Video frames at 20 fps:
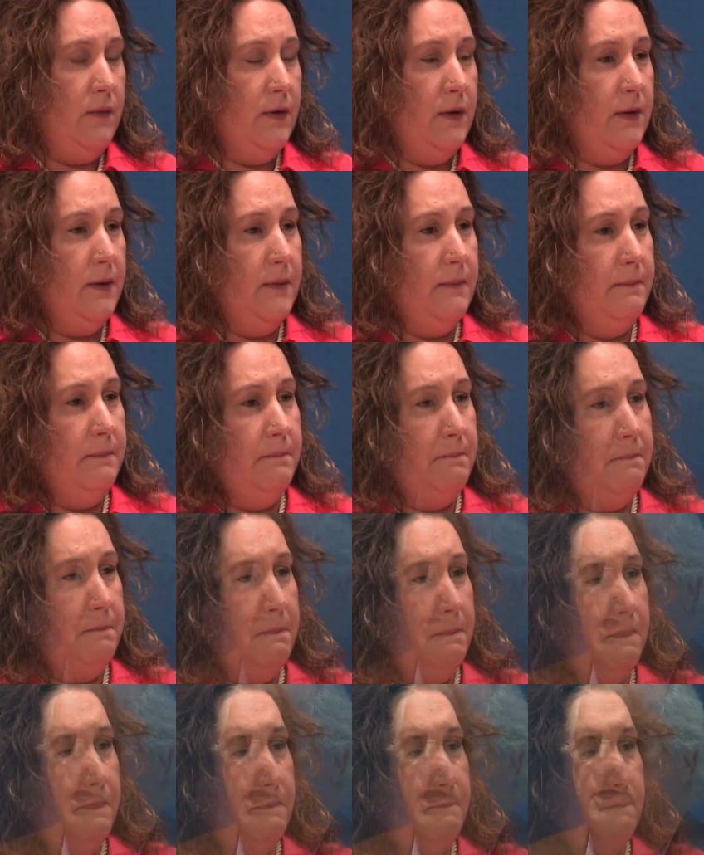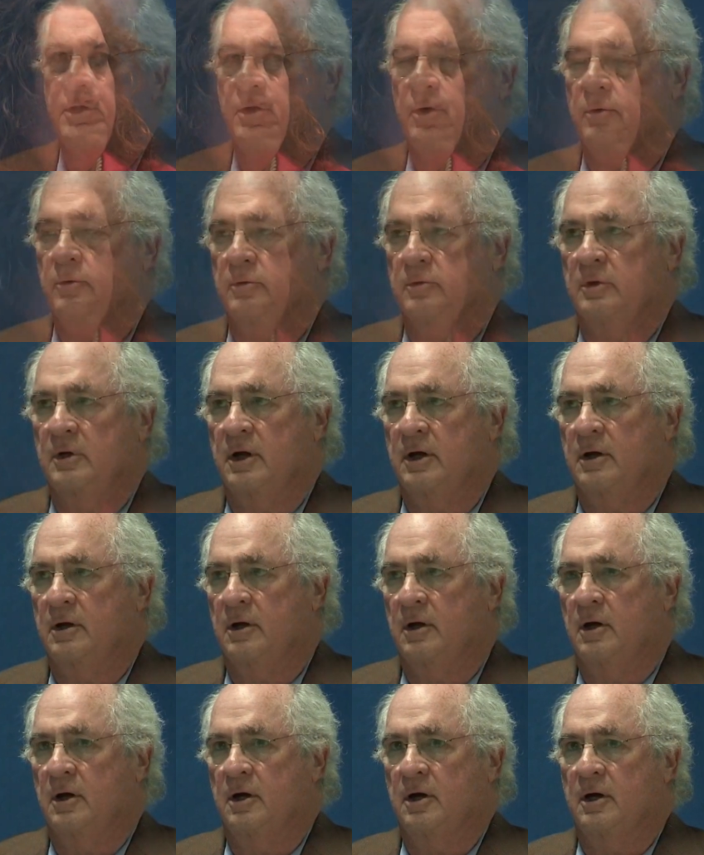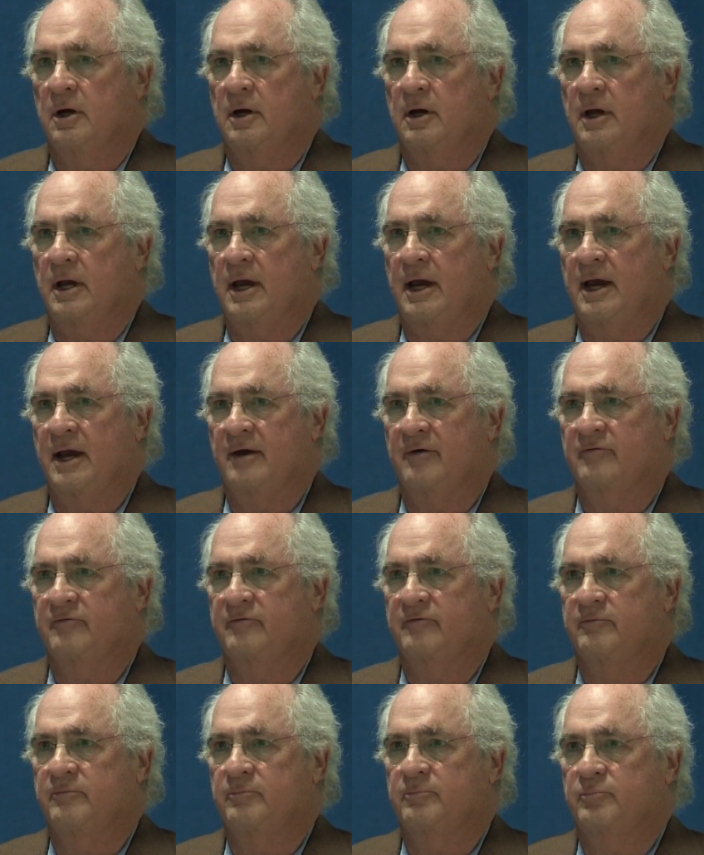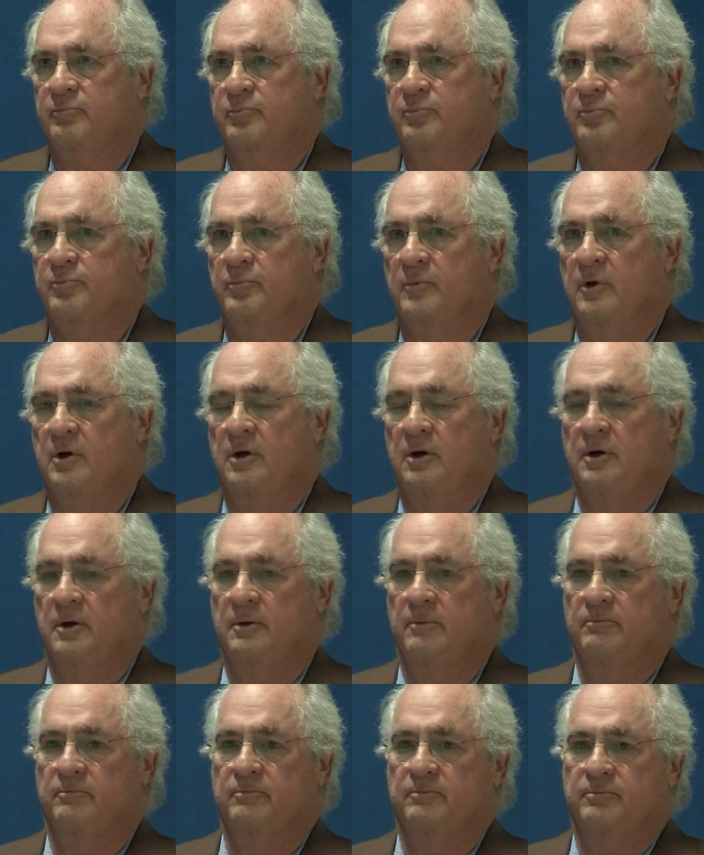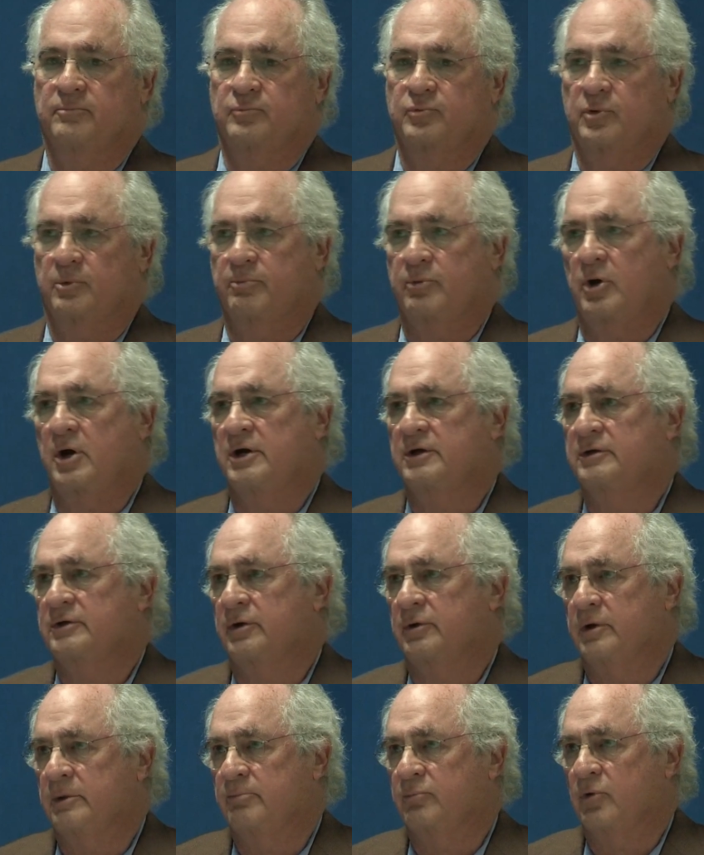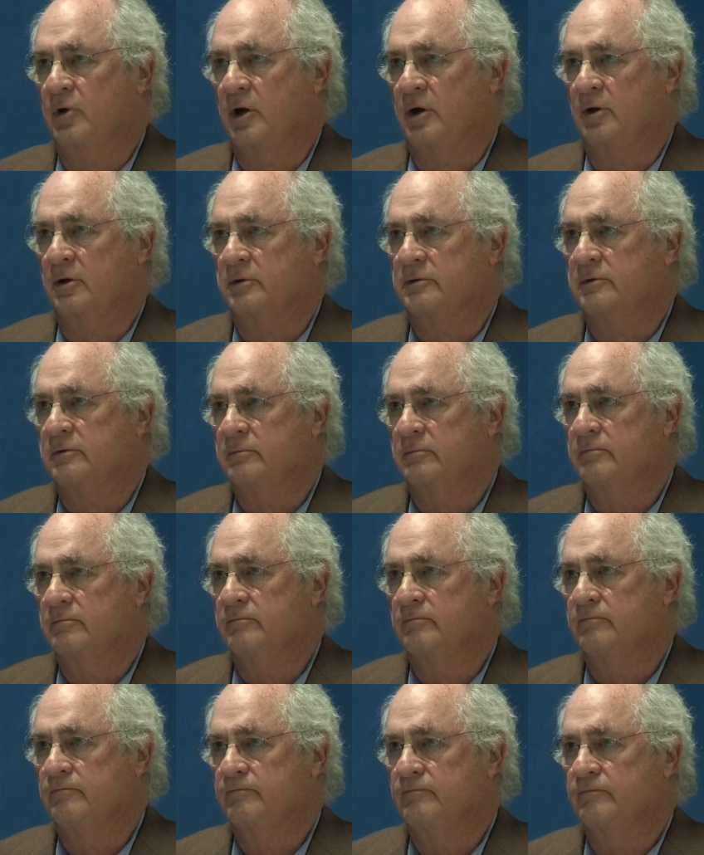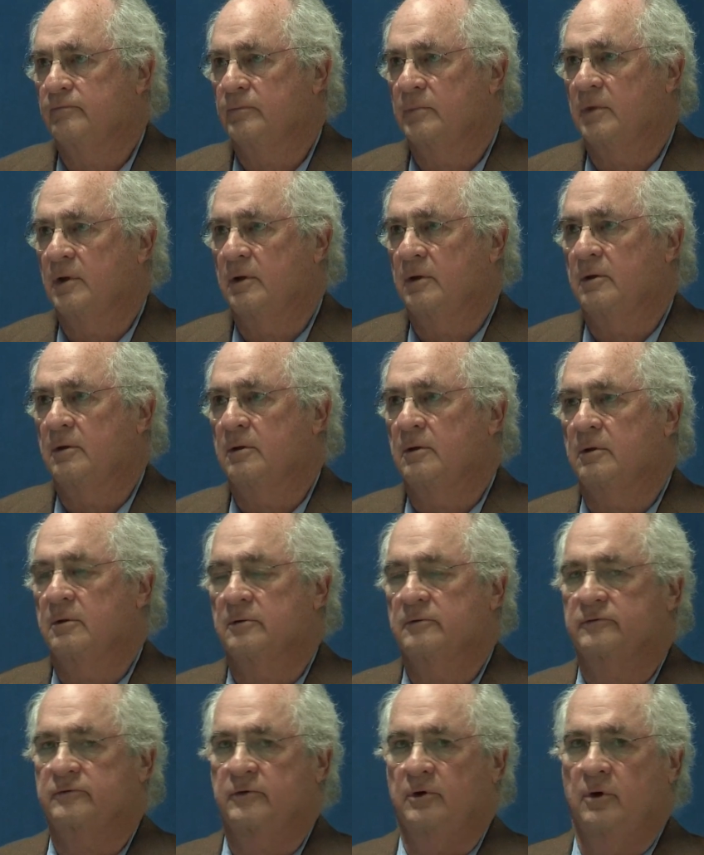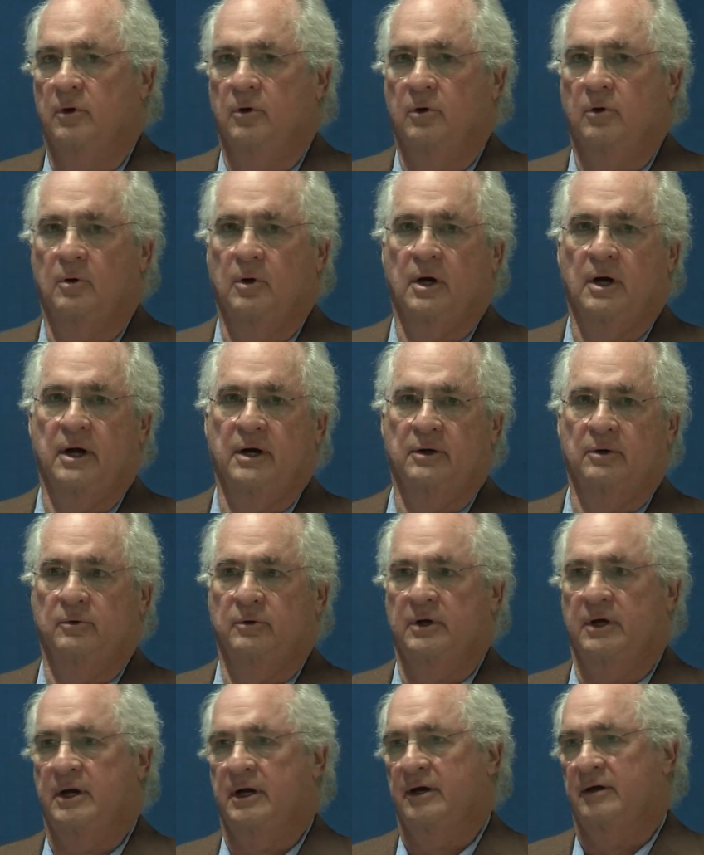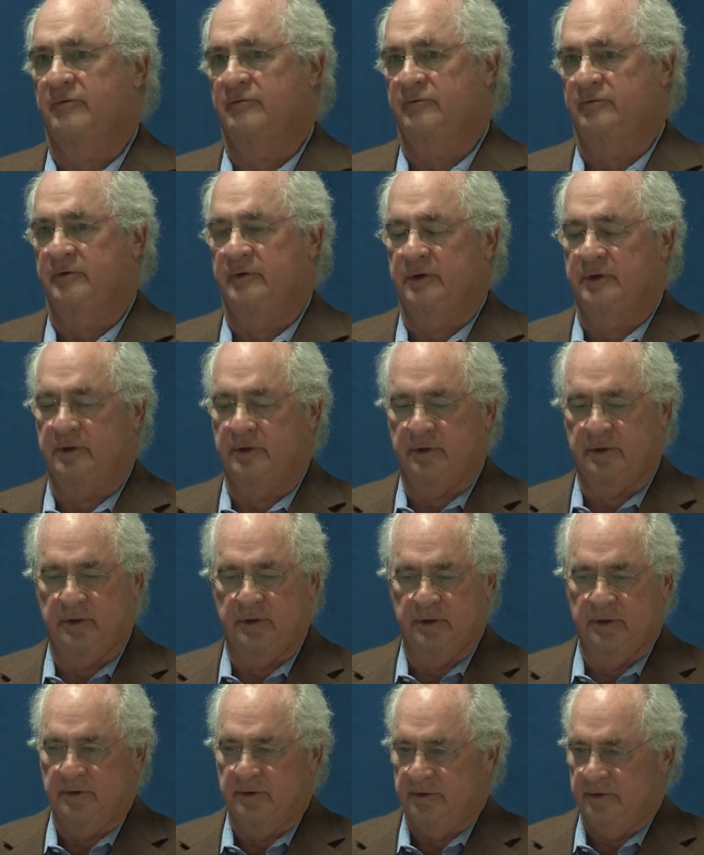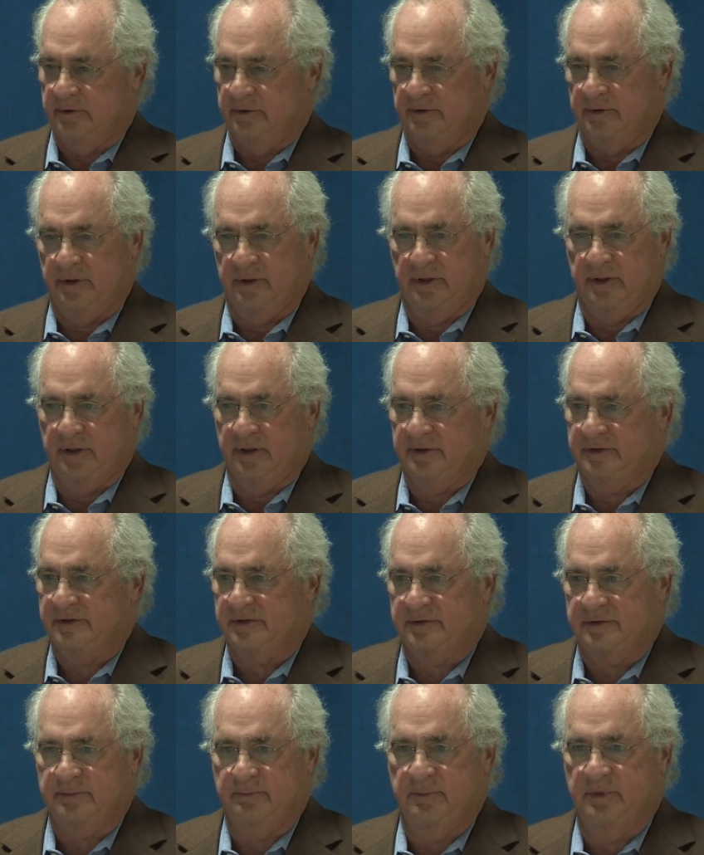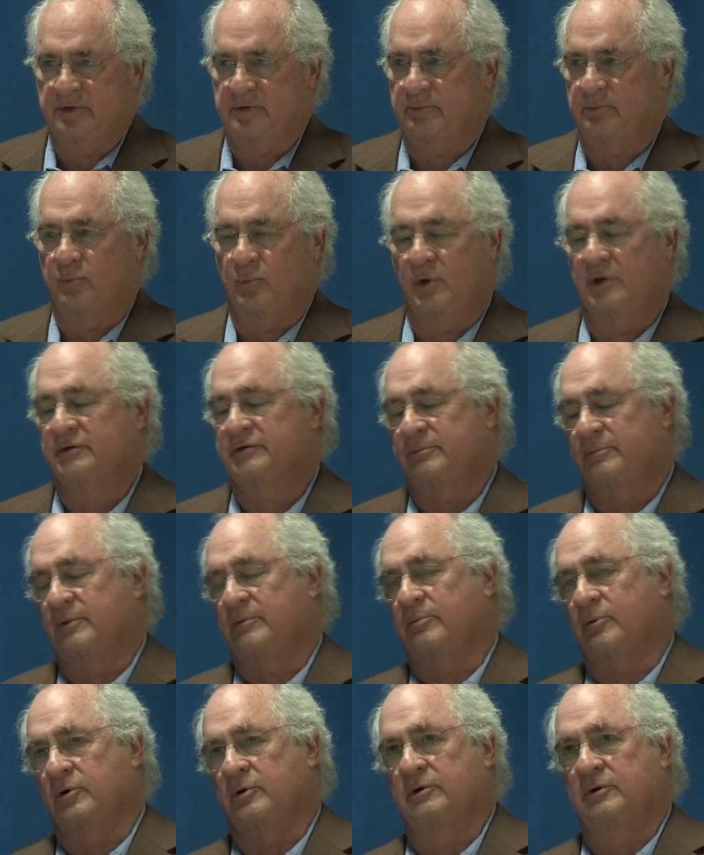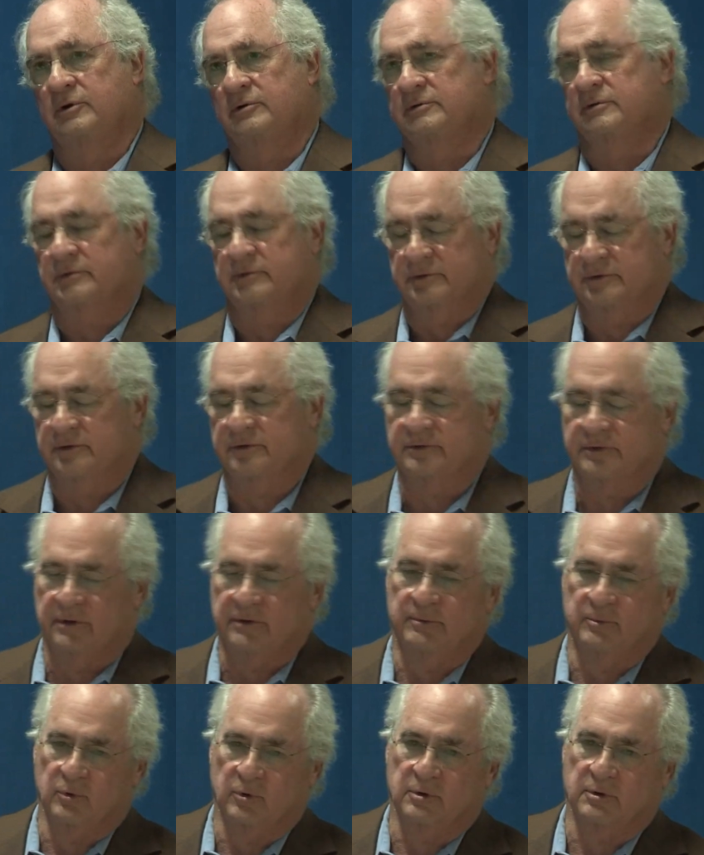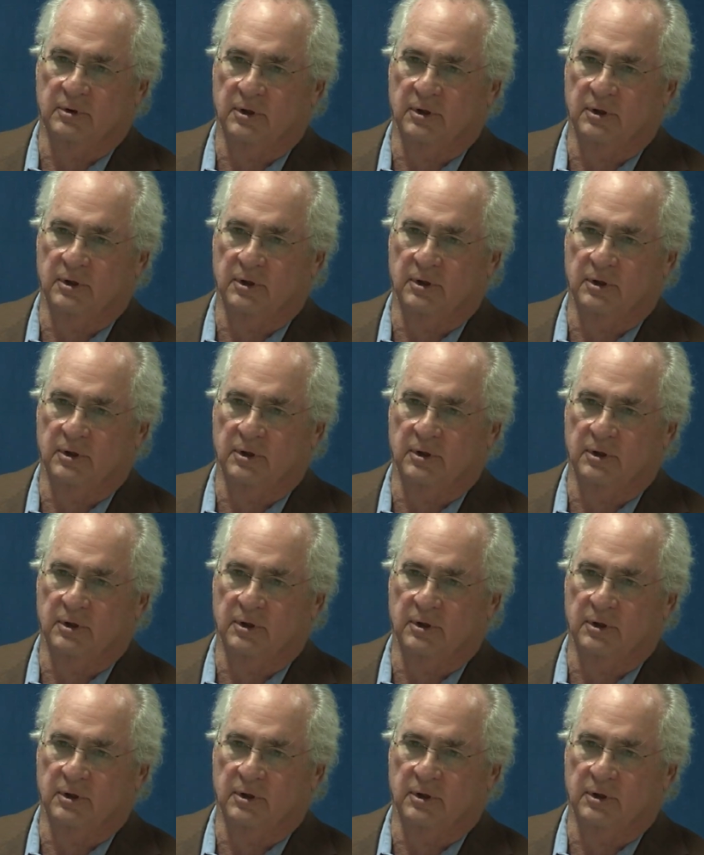So I don't have proprietary product. So I don't have the Smith Barney doesn't exist anymore.